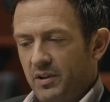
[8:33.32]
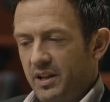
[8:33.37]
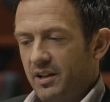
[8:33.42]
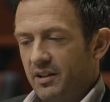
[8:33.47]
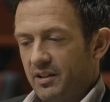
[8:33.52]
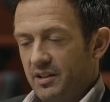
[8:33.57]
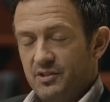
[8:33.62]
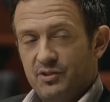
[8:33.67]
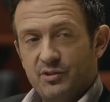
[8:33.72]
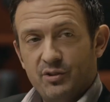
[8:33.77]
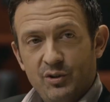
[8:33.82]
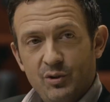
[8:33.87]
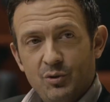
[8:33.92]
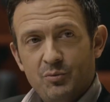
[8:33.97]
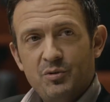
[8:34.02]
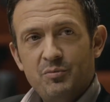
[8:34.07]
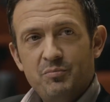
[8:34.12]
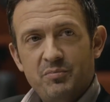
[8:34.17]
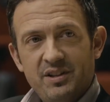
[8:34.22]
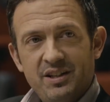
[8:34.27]
a player. It's the
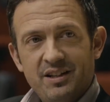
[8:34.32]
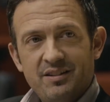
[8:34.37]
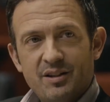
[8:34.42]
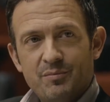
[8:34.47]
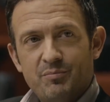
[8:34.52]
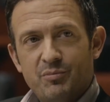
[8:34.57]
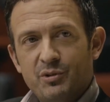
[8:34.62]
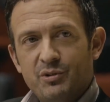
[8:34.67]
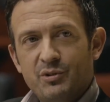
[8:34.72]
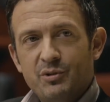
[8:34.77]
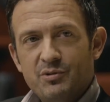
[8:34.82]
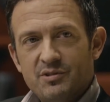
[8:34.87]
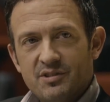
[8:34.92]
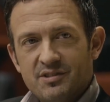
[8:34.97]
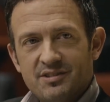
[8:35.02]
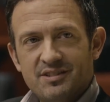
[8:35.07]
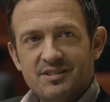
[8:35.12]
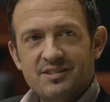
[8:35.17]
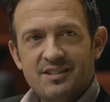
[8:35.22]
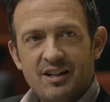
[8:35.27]
human being that
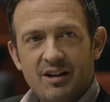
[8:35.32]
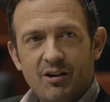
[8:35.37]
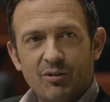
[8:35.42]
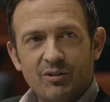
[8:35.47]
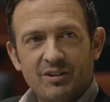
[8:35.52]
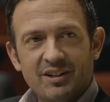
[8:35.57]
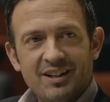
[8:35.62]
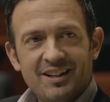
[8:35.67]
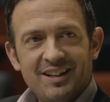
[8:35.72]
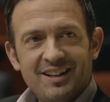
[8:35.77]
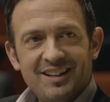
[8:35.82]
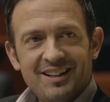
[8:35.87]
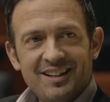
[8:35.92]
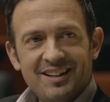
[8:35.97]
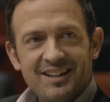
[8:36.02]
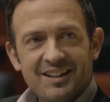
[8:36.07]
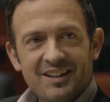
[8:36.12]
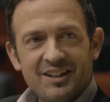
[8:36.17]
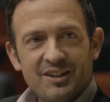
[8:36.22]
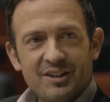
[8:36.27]
produces the sound.
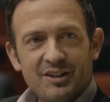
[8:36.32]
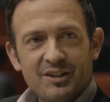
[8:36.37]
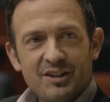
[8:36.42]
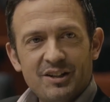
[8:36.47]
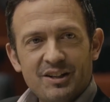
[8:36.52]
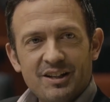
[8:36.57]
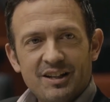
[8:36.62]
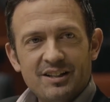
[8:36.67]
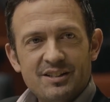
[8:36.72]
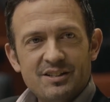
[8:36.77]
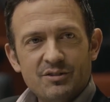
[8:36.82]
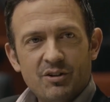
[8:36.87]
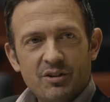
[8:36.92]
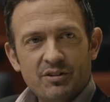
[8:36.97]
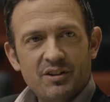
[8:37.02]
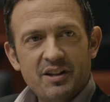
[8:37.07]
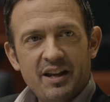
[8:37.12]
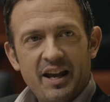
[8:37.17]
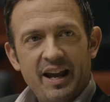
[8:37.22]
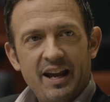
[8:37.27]
Uh, it's
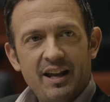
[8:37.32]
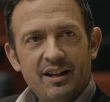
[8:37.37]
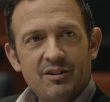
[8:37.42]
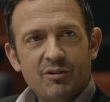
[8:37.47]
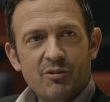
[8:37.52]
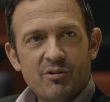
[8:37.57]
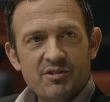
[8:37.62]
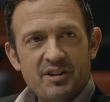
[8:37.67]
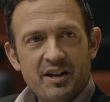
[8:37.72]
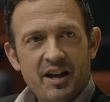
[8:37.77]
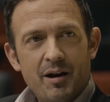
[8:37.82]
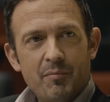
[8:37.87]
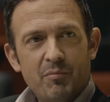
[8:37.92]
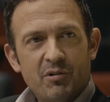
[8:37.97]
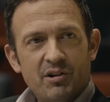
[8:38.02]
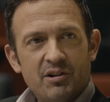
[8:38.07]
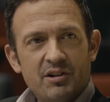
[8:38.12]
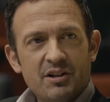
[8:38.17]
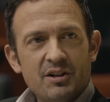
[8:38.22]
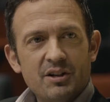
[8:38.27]
not the hand or the
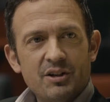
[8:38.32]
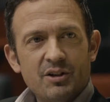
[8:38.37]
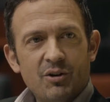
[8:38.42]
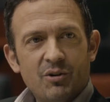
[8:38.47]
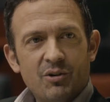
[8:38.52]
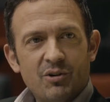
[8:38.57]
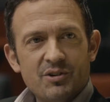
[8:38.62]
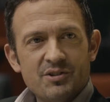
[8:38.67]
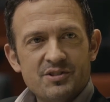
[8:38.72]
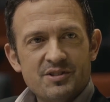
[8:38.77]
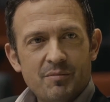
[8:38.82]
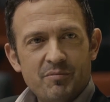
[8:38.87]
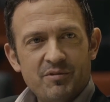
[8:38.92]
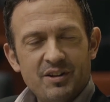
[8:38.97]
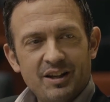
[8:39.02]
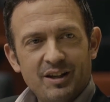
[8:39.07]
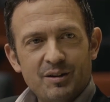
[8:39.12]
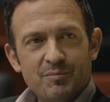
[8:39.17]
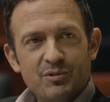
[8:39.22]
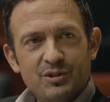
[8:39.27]
hammer or
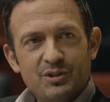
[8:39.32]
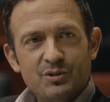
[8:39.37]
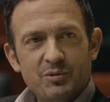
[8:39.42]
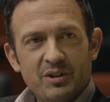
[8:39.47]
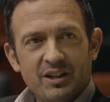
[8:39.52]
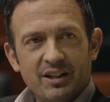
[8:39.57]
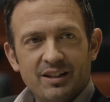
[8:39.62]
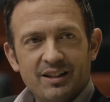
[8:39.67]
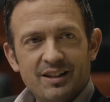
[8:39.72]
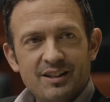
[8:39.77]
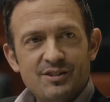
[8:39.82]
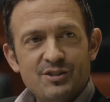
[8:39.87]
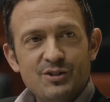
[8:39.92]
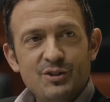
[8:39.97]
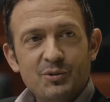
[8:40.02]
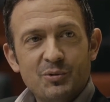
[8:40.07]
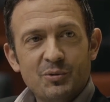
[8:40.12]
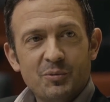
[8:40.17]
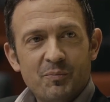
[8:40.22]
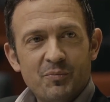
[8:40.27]
something in between. It's
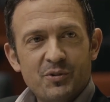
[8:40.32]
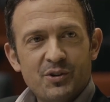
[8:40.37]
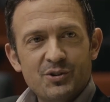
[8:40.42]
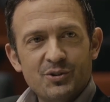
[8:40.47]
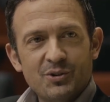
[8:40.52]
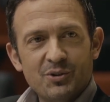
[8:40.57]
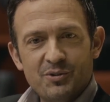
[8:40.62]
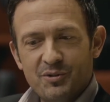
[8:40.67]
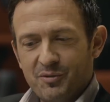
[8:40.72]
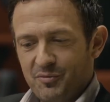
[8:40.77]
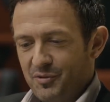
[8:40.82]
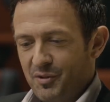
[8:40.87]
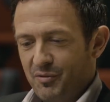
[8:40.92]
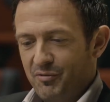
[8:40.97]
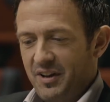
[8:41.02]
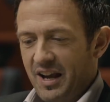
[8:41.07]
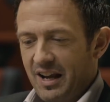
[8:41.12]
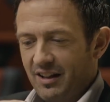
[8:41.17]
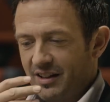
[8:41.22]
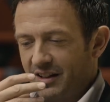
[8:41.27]
you. So the the
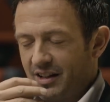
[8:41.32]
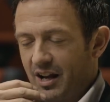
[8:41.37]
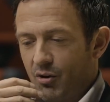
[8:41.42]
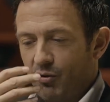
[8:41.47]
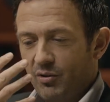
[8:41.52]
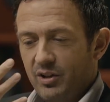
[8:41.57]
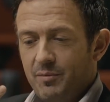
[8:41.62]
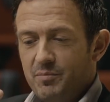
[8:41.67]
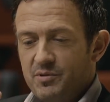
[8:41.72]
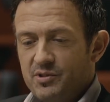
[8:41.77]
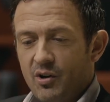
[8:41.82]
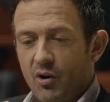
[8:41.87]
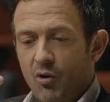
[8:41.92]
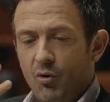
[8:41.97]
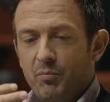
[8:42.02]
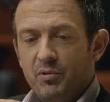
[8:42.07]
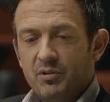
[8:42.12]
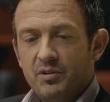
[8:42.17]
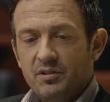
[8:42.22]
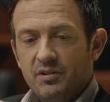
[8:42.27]
fact that our lips
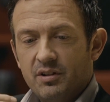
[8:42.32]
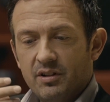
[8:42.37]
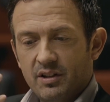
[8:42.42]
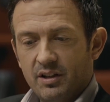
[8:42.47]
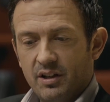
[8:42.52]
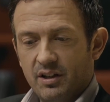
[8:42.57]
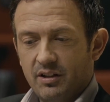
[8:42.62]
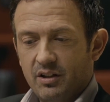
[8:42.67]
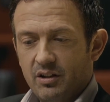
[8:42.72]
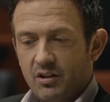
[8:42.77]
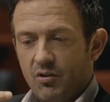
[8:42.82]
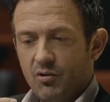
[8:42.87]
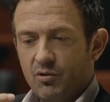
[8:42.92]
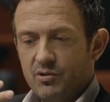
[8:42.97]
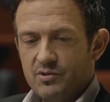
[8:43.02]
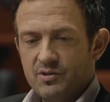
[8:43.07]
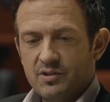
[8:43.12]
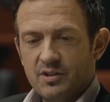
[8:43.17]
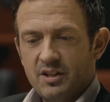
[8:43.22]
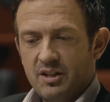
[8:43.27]
open and
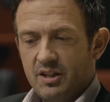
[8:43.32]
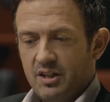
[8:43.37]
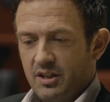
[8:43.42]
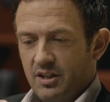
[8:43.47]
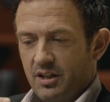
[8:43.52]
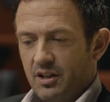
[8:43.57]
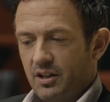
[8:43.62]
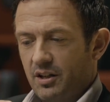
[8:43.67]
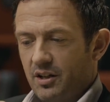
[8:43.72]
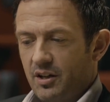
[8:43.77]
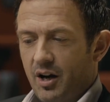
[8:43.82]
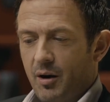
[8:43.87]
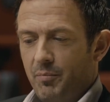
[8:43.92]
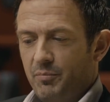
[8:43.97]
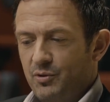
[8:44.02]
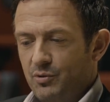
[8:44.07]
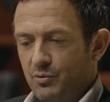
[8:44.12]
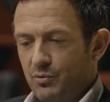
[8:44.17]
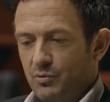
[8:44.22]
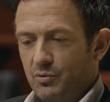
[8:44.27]
close uh,
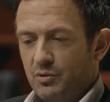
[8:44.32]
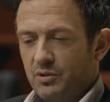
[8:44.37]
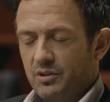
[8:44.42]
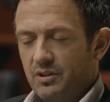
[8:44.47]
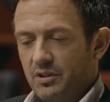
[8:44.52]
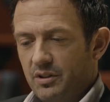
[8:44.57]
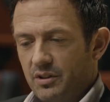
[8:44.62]
up to uh,